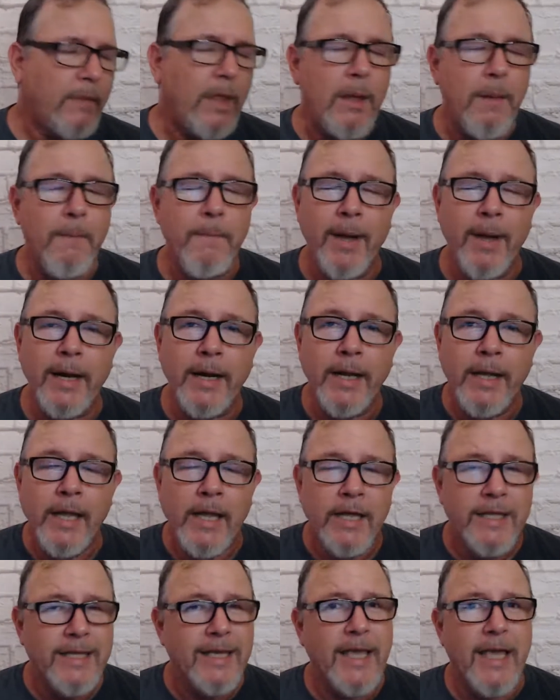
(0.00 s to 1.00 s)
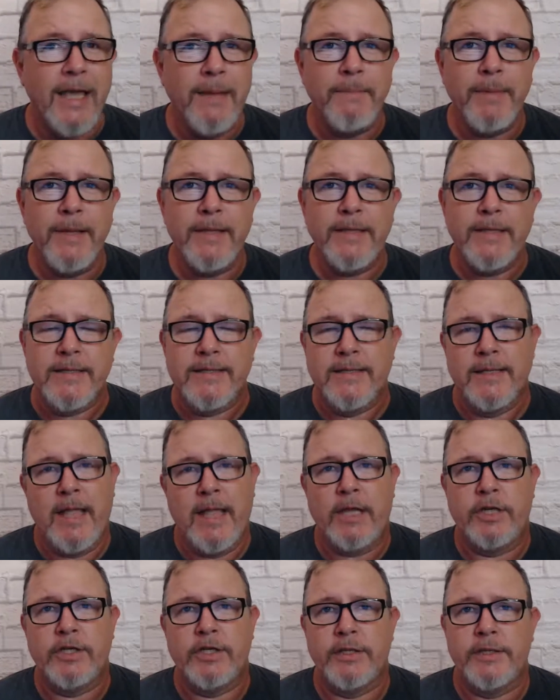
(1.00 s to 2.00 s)
But you can't beat the
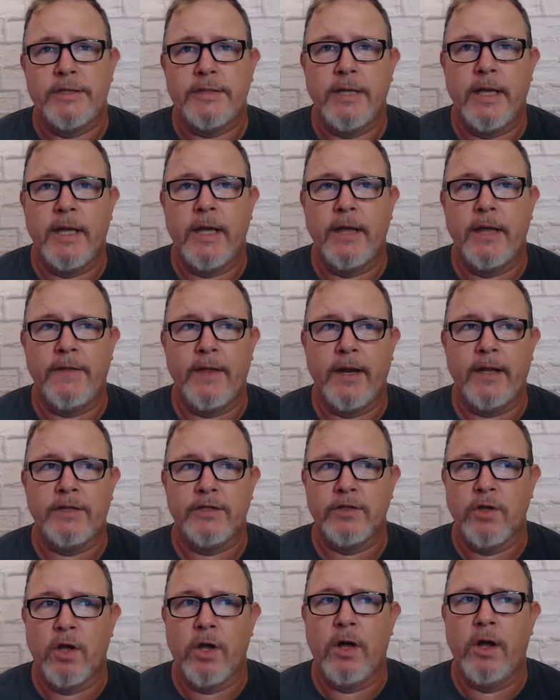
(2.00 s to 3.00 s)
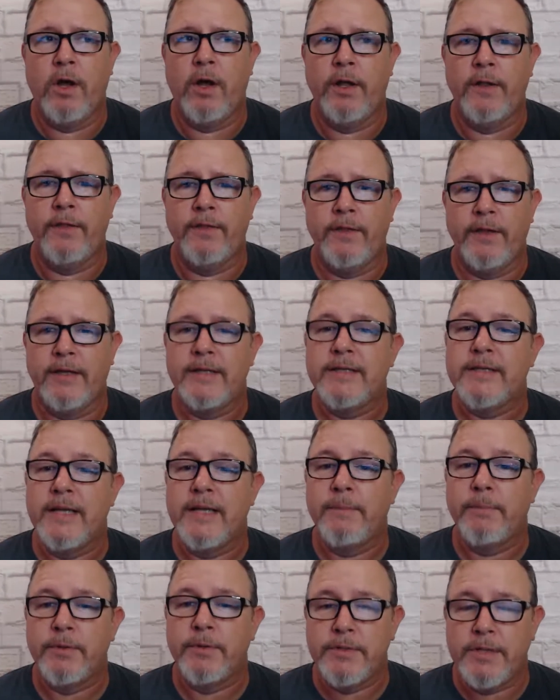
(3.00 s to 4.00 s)
selections that I saw on the
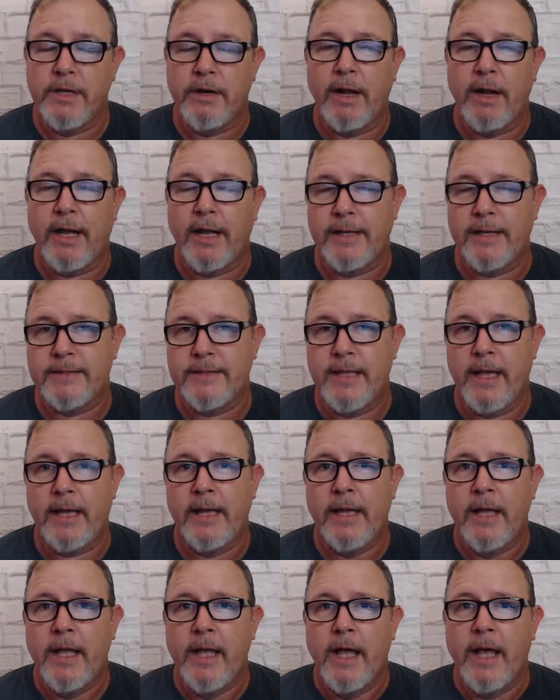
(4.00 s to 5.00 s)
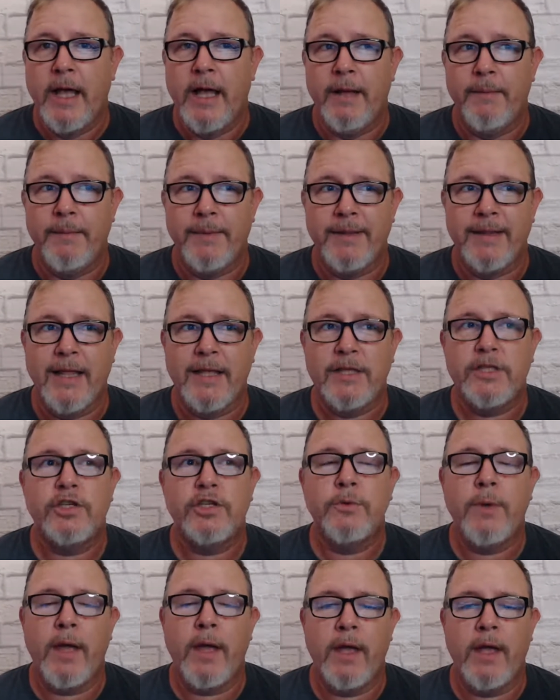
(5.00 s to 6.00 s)
examples there, I got to say. Unless
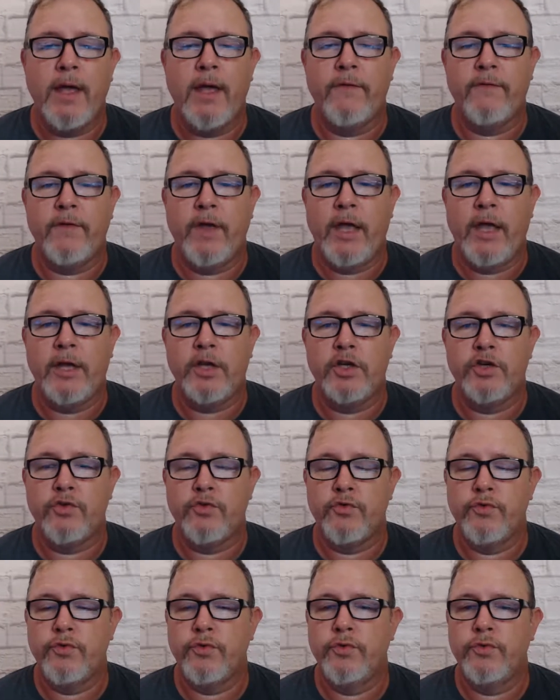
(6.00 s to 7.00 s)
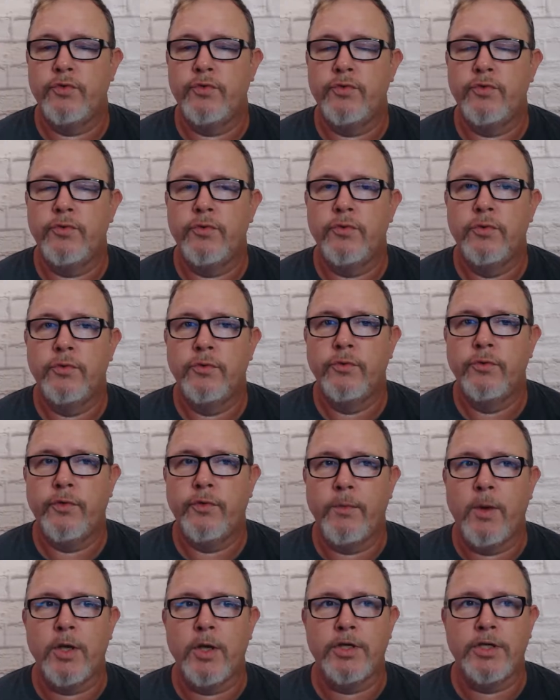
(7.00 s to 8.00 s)
you have a true
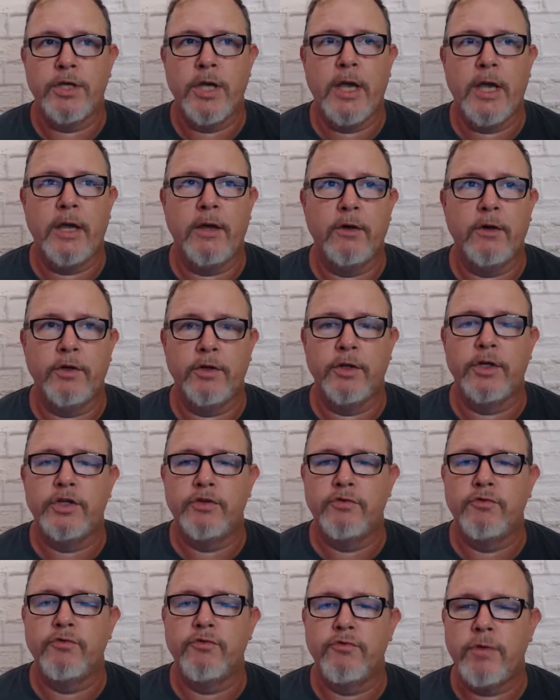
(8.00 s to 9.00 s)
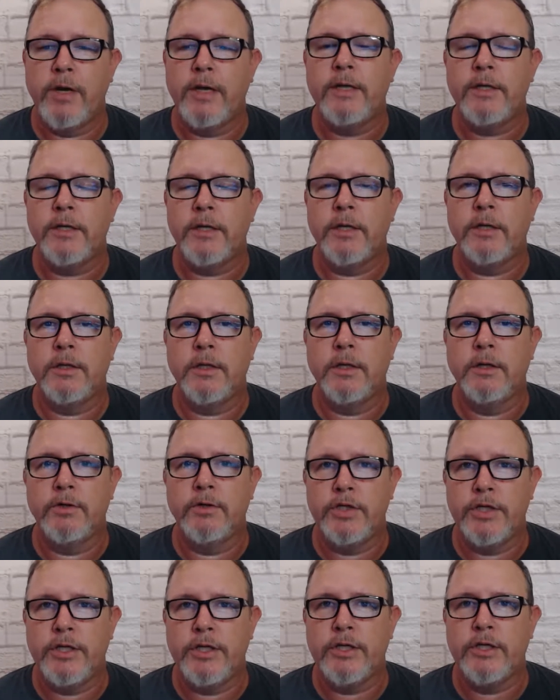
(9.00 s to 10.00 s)
fromager or great,
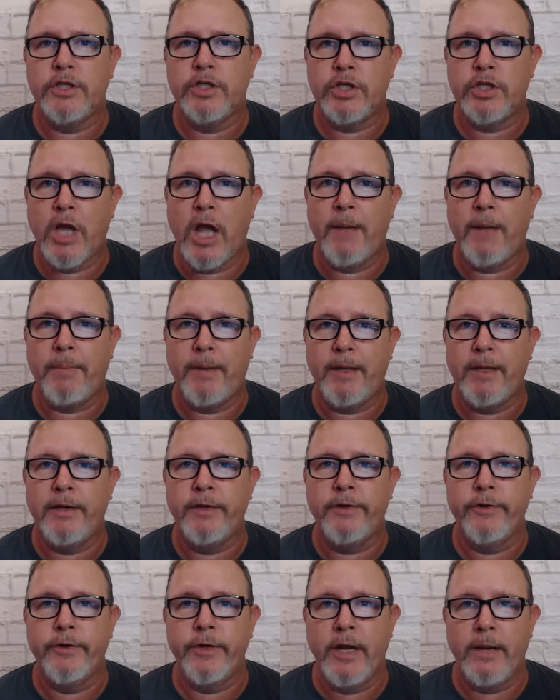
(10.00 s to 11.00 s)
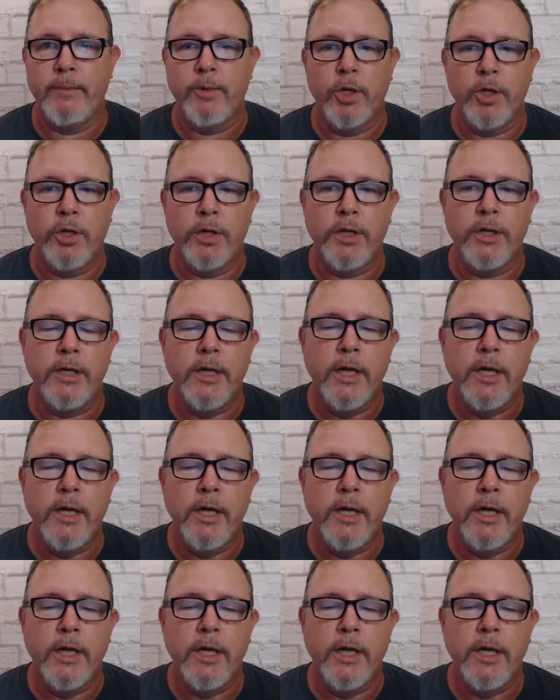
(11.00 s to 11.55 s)
cheese shop in your neighborhood.